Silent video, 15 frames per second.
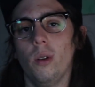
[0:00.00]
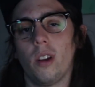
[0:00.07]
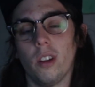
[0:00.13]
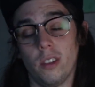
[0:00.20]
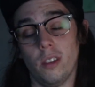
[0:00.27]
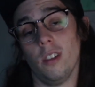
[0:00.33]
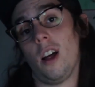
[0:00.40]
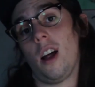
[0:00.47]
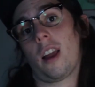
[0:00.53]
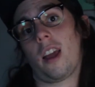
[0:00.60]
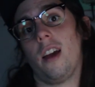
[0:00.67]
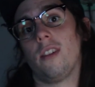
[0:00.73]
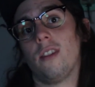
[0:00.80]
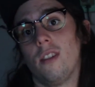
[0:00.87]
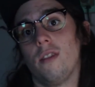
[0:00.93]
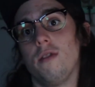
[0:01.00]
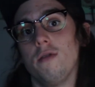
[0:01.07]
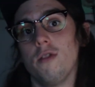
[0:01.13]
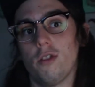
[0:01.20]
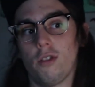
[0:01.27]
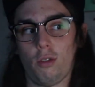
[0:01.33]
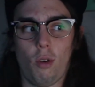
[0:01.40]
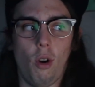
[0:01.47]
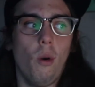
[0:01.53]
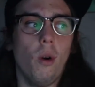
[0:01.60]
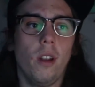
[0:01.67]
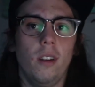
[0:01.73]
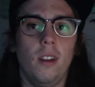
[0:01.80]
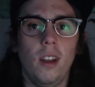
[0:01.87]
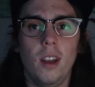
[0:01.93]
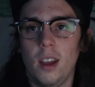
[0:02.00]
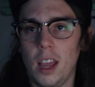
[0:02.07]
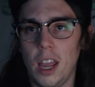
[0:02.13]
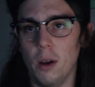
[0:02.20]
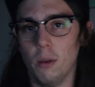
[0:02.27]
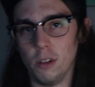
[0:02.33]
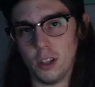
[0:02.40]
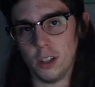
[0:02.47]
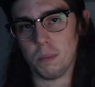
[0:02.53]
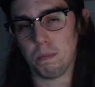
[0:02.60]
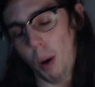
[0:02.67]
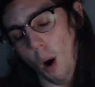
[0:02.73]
Because in a lot of cases, if you just throw it, it would just